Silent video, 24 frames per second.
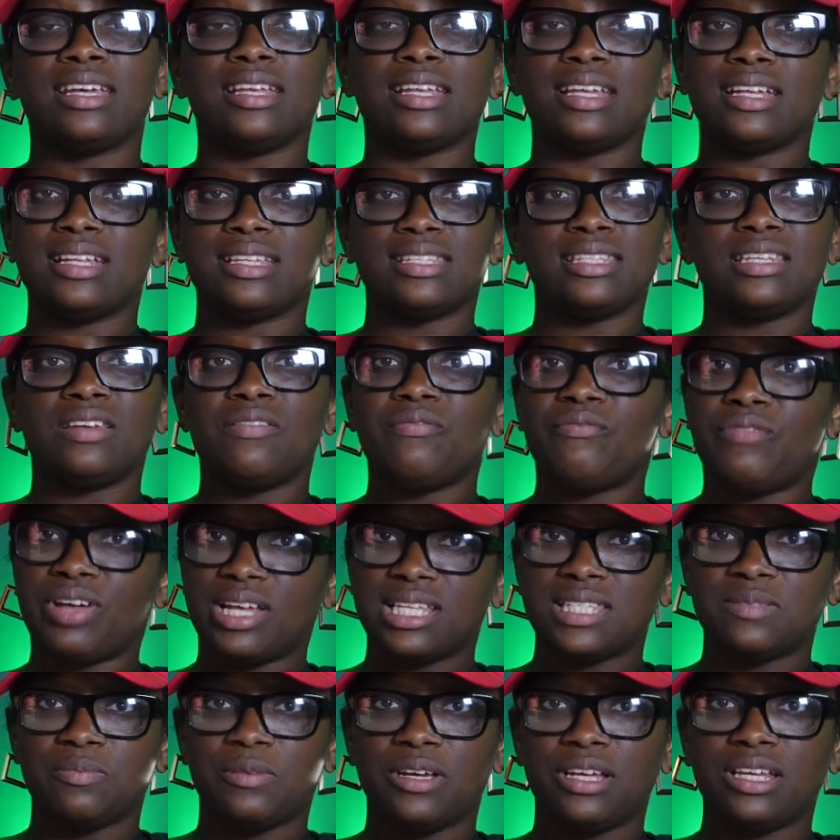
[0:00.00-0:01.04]
It is an
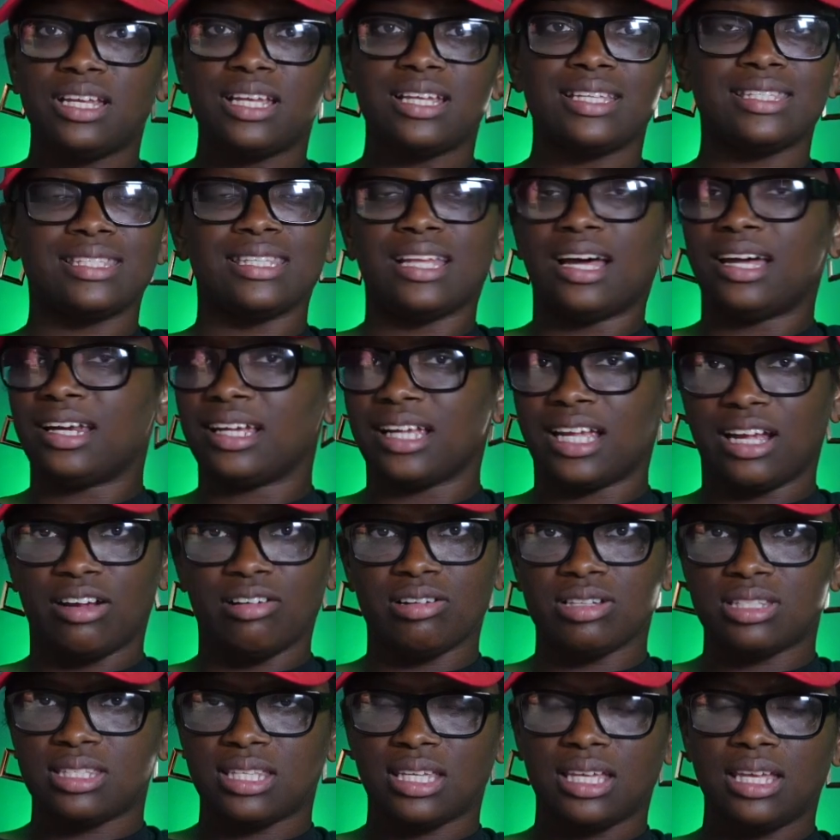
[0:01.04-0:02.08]
investment. It's not a
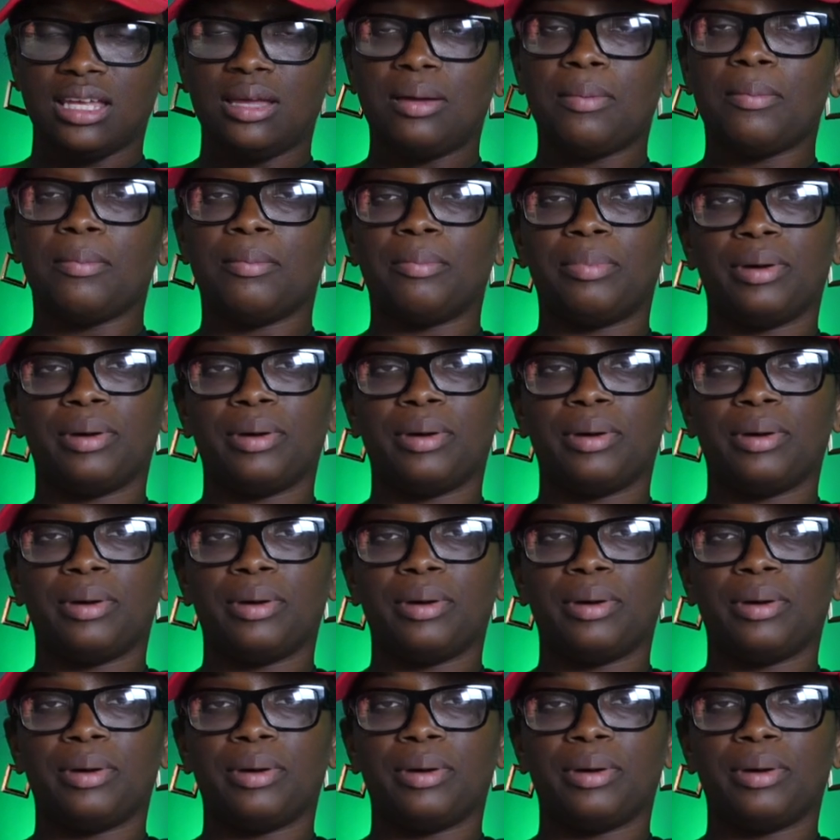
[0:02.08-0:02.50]
guarantee,